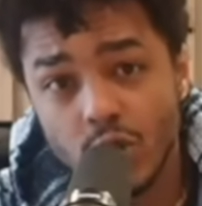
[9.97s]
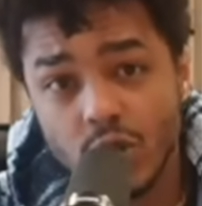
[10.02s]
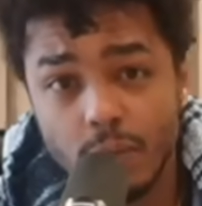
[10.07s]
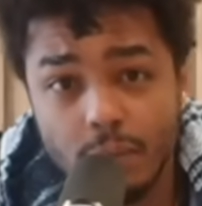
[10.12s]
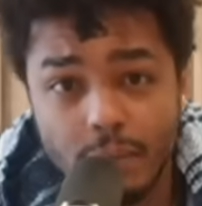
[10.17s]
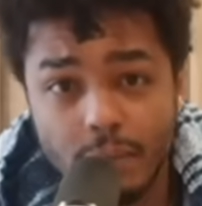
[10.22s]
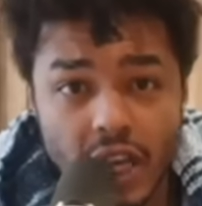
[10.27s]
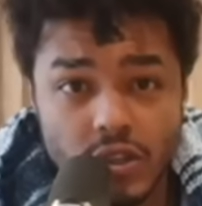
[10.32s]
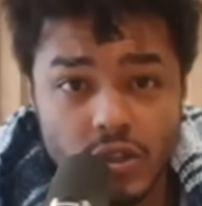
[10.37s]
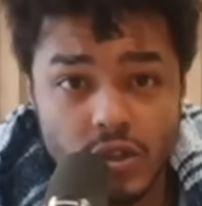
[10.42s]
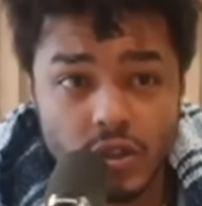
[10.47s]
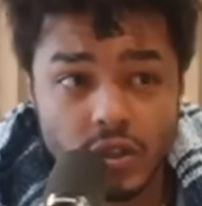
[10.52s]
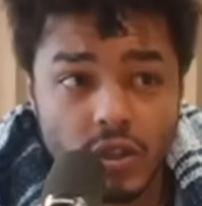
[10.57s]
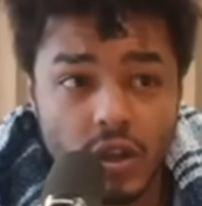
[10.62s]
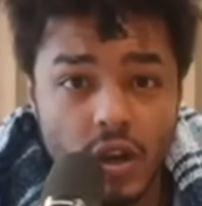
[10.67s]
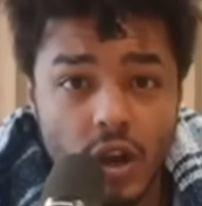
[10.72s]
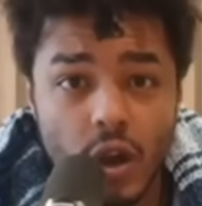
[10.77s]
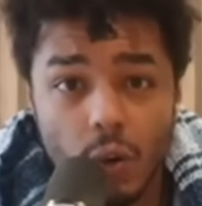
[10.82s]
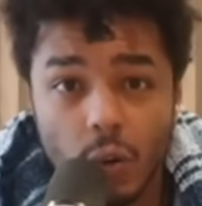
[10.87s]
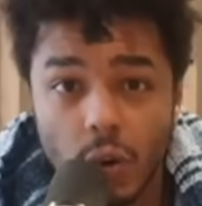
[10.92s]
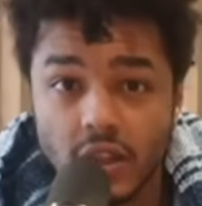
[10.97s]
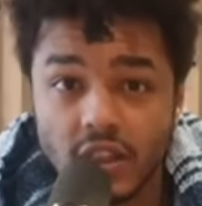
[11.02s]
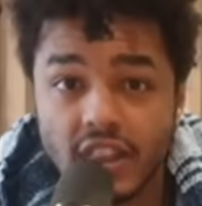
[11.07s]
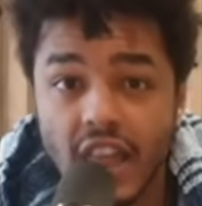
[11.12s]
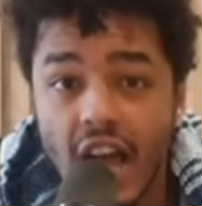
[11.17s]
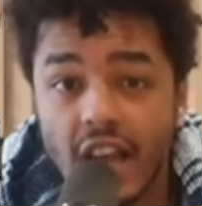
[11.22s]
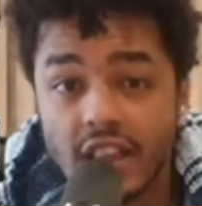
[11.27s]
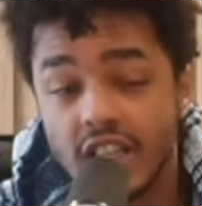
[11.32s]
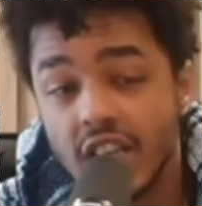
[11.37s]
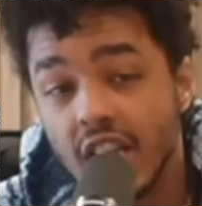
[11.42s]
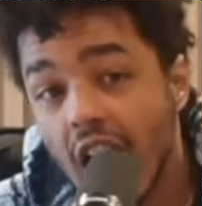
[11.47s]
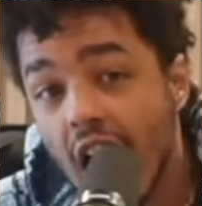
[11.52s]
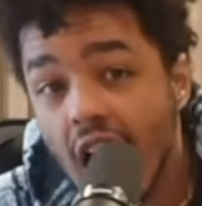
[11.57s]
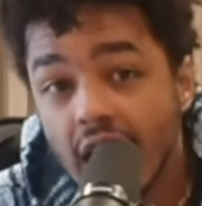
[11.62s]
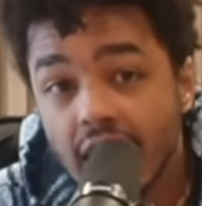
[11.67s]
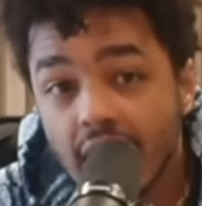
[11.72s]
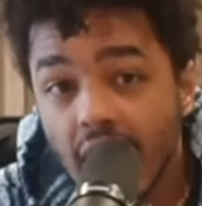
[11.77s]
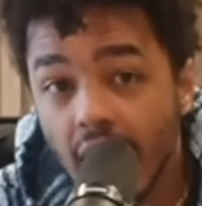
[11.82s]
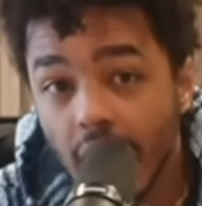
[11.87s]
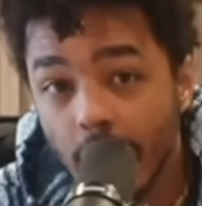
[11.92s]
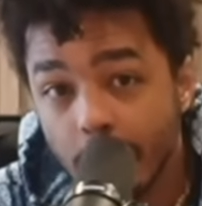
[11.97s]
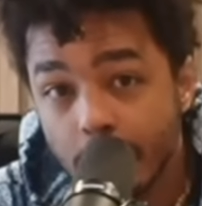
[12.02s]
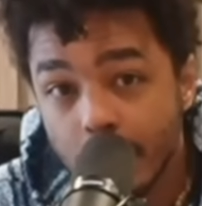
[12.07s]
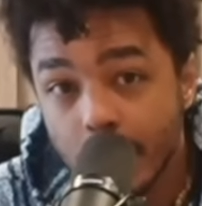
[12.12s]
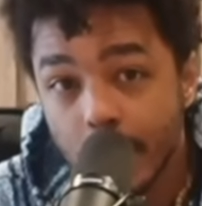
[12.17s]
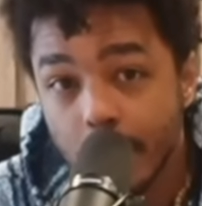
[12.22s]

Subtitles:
a picture with Tatiana